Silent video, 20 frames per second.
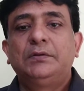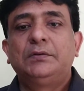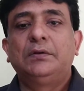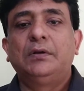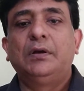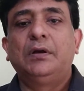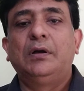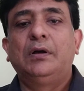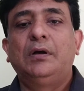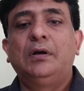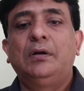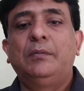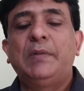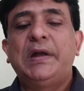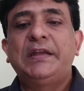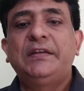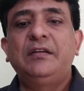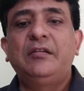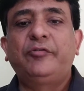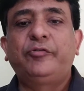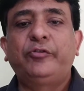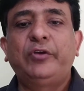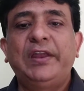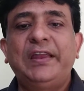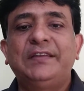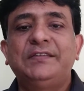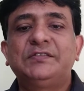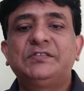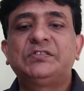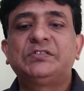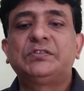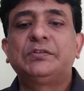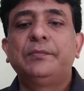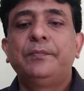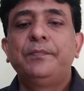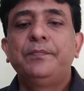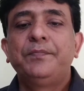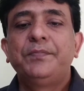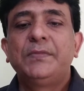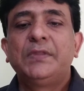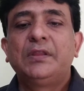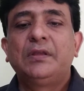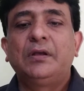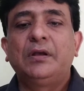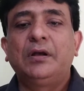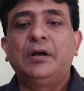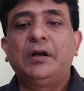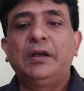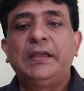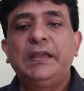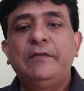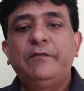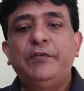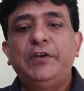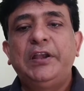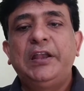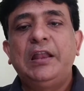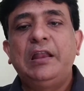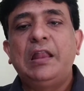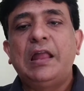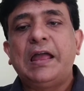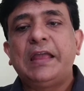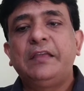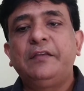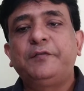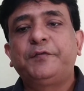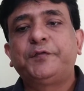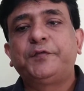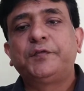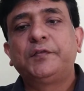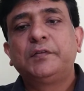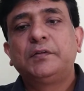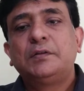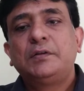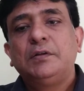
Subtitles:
My dear friends, everyday life